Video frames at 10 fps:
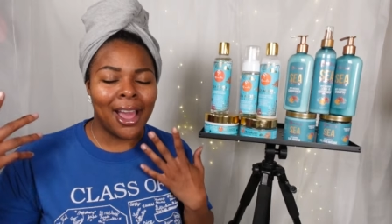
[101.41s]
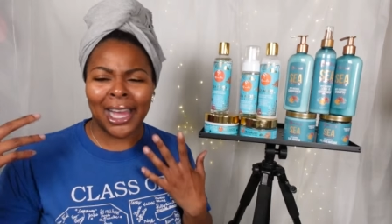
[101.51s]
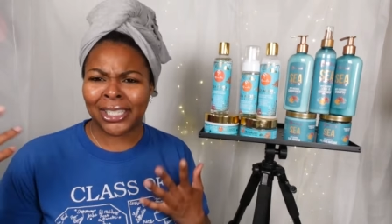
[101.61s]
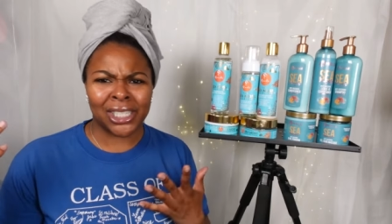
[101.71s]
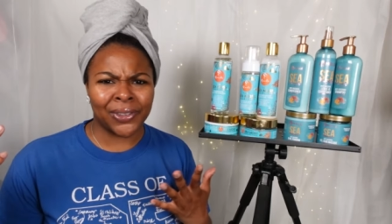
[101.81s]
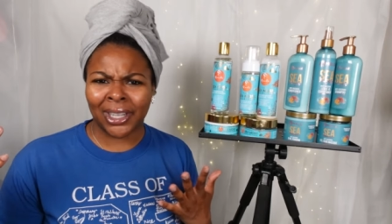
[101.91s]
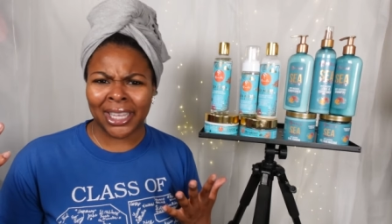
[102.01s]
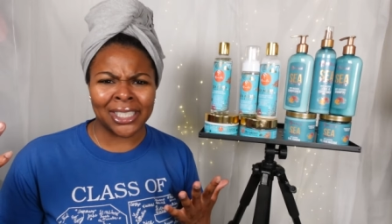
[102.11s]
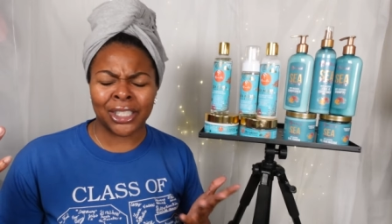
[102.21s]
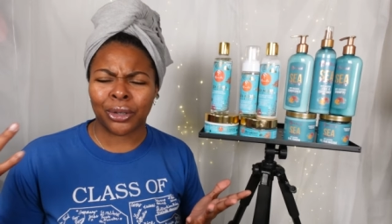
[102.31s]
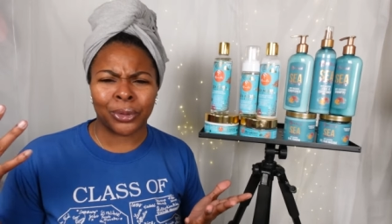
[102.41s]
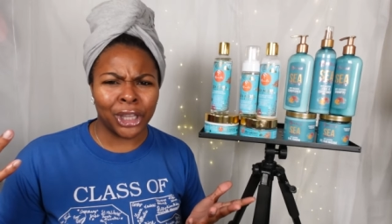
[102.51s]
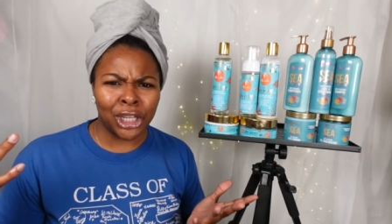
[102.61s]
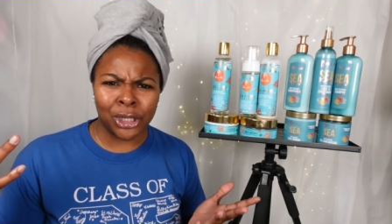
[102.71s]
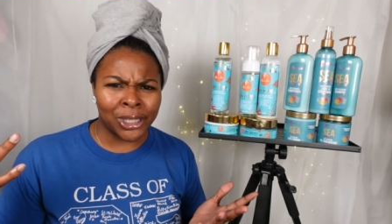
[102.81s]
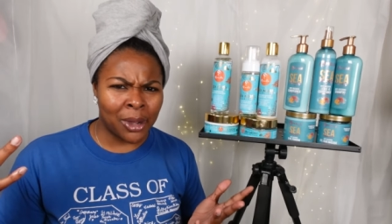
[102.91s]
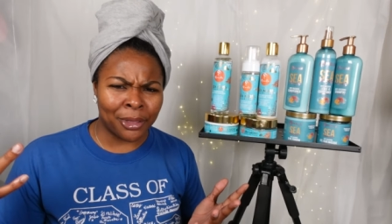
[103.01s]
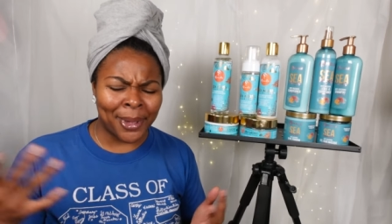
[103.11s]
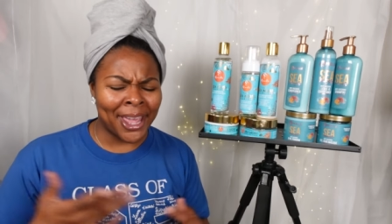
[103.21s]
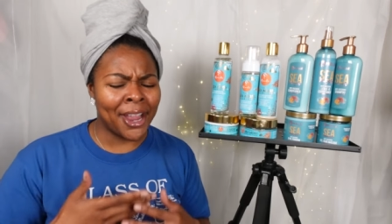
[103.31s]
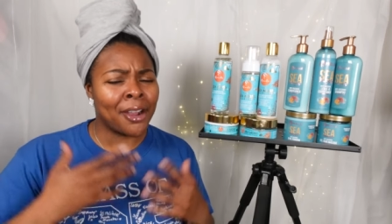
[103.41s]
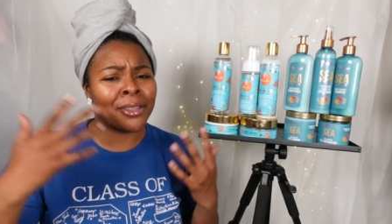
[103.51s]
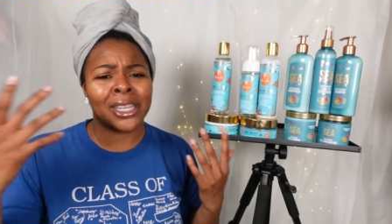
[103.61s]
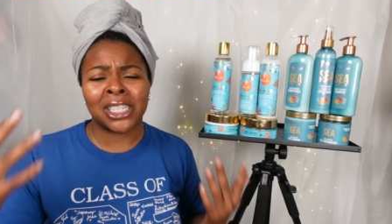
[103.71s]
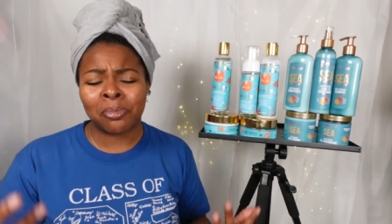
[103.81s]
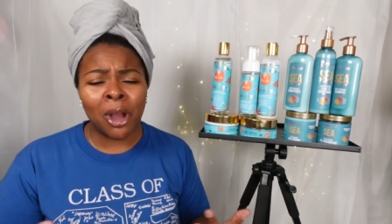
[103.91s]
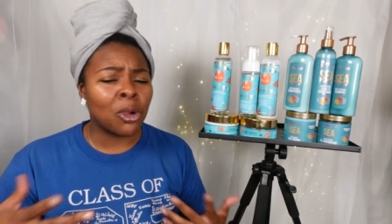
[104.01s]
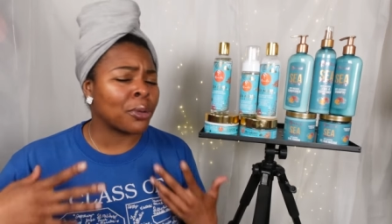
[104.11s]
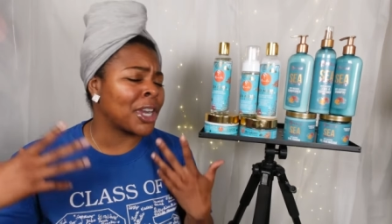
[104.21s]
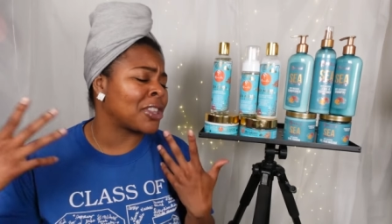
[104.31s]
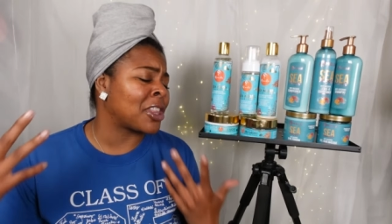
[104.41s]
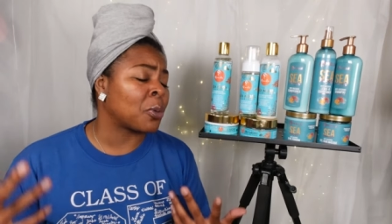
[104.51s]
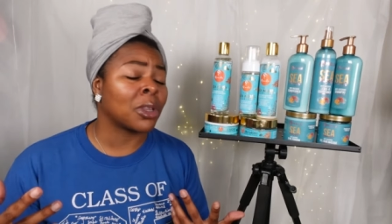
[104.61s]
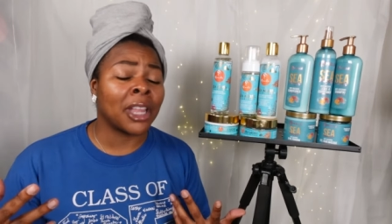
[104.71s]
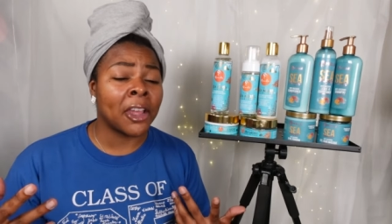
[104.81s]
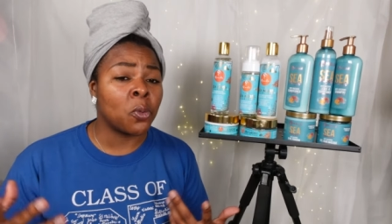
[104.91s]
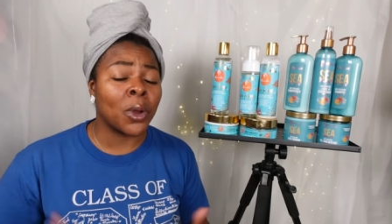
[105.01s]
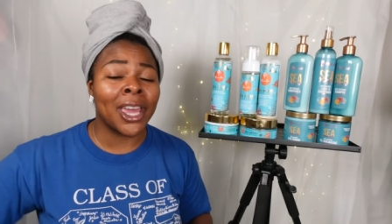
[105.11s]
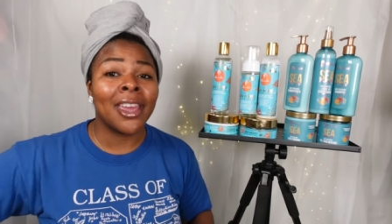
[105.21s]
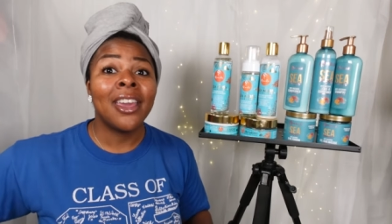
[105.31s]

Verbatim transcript: I just felt like it did a really good job with my hair. They smelled great. They were lightweight.